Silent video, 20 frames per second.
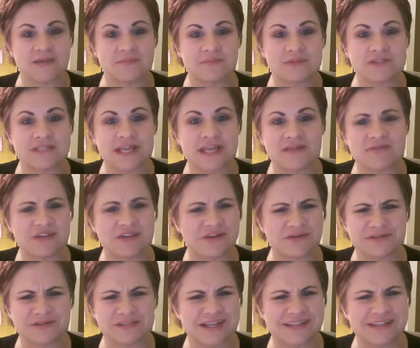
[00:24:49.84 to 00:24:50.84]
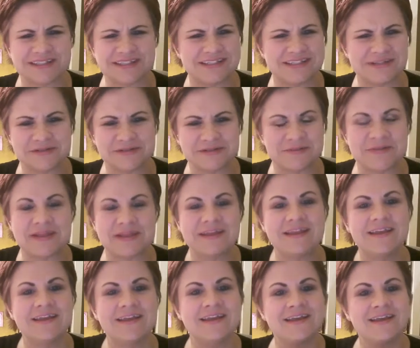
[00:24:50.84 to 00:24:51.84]
Safety or sanctity or something.
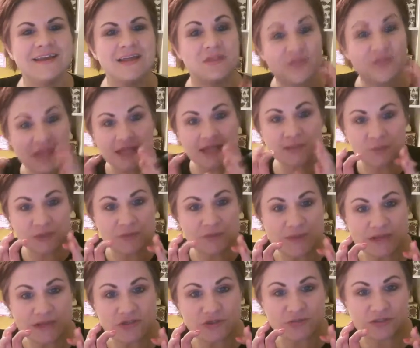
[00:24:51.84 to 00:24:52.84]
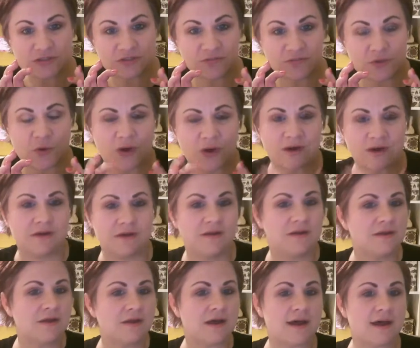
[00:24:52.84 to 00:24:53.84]
That's what the bedroom is for.
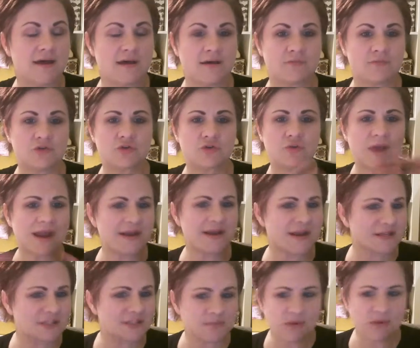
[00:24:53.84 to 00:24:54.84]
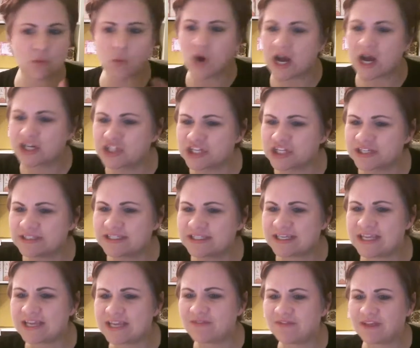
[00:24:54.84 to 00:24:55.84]
Try not to be watching
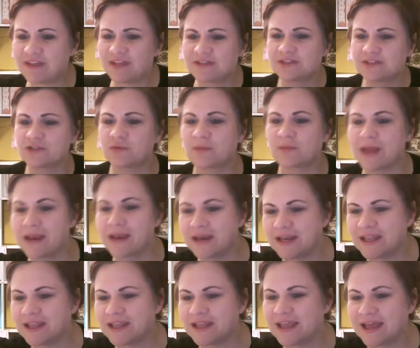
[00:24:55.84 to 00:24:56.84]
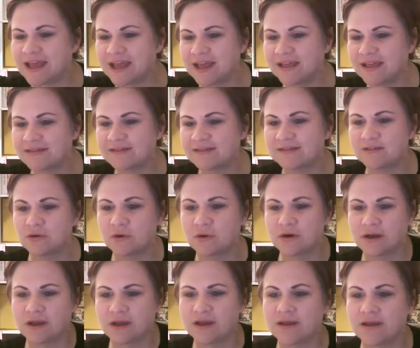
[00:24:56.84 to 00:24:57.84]
TV. Serenity, yes,
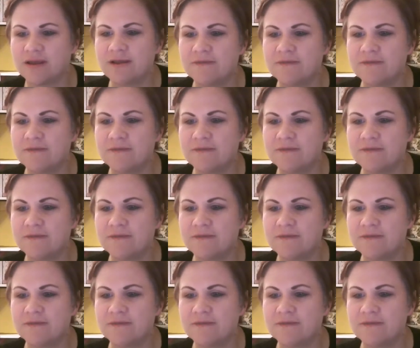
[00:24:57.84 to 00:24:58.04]
Laura.